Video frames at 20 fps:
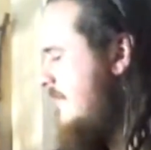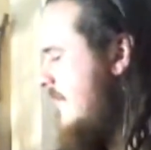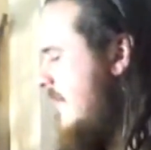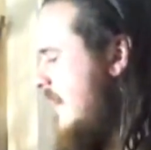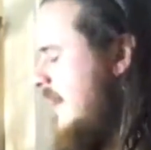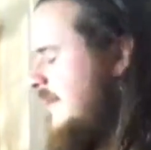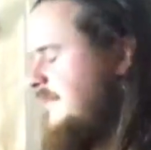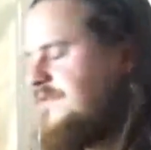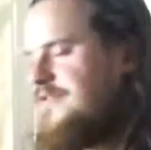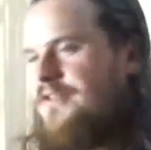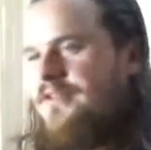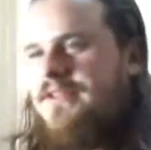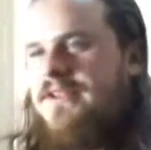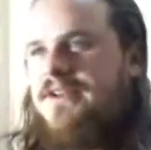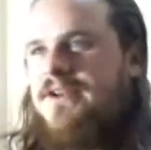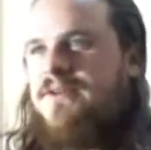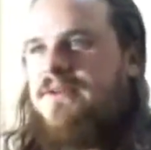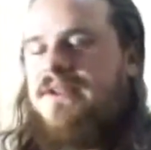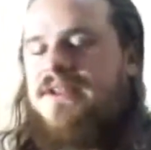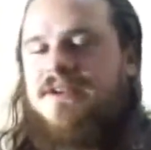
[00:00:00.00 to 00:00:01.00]
I'm sure they
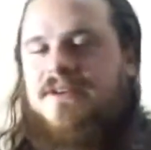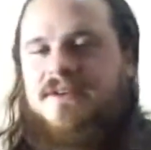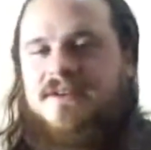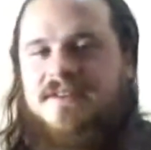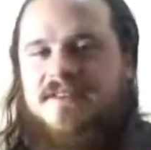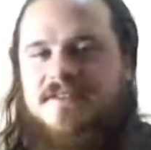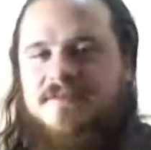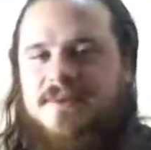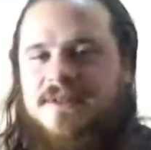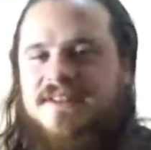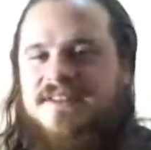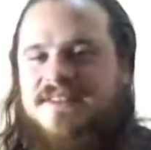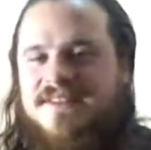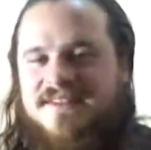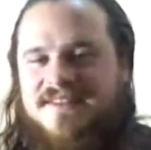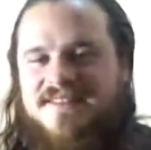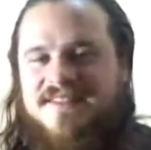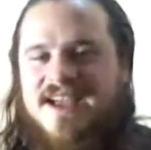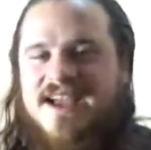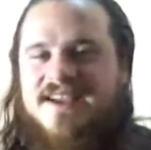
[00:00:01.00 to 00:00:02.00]
don't hear it and smell it the
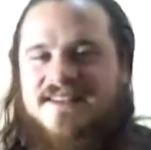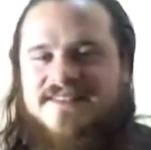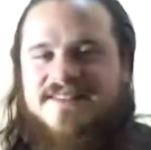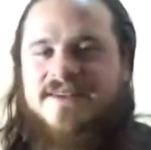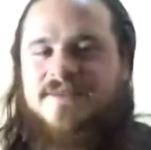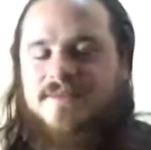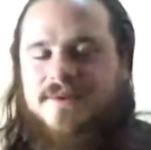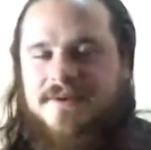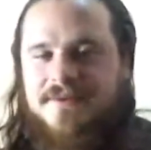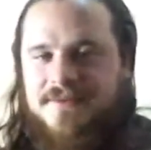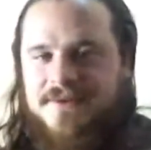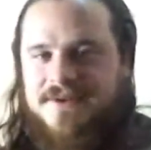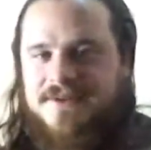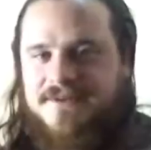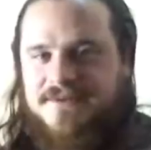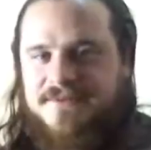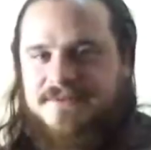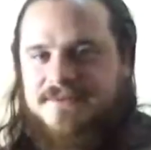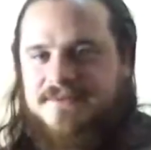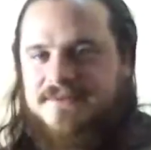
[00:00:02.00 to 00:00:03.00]
exact same way we
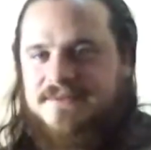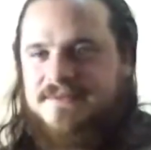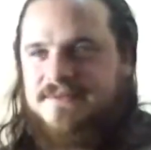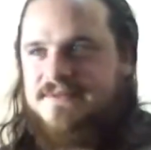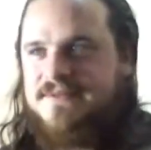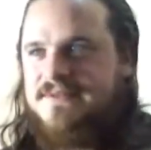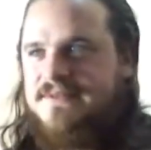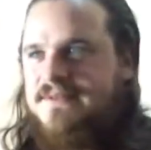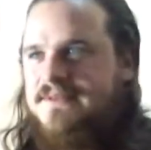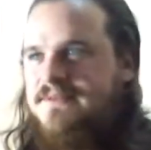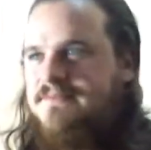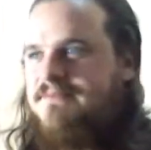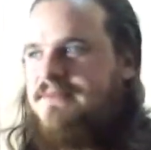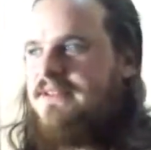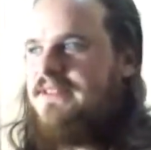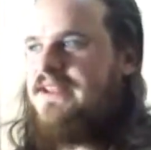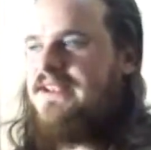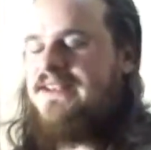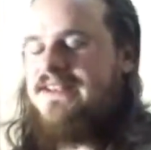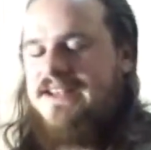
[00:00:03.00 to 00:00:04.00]
do,
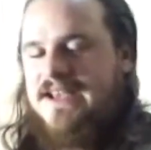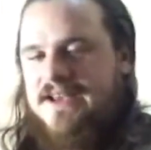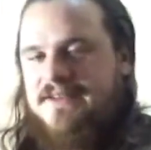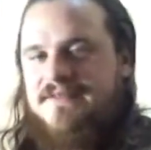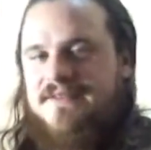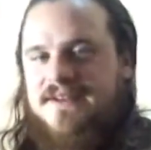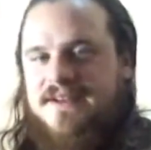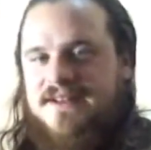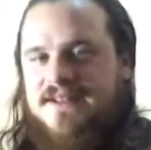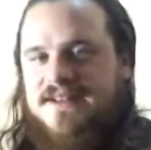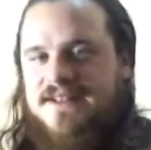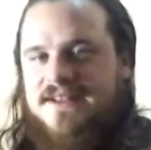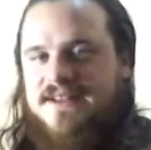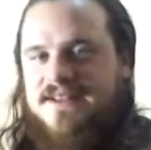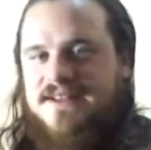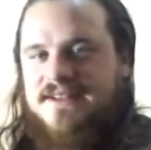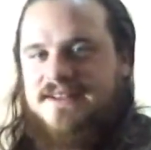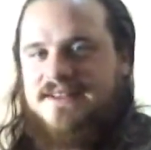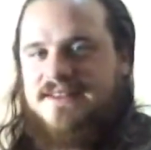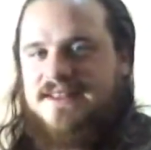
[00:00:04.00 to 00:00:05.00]
but they
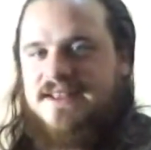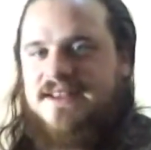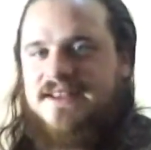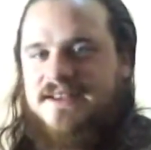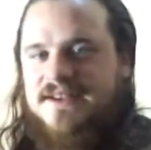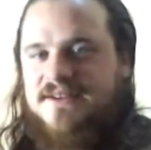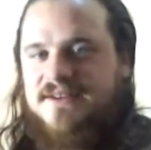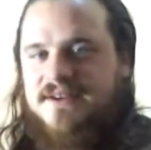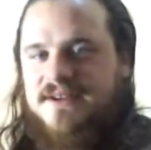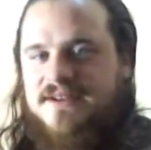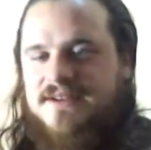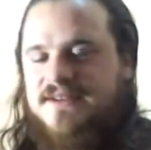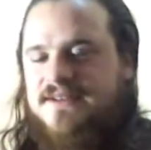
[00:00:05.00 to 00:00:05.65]
definitely hear it.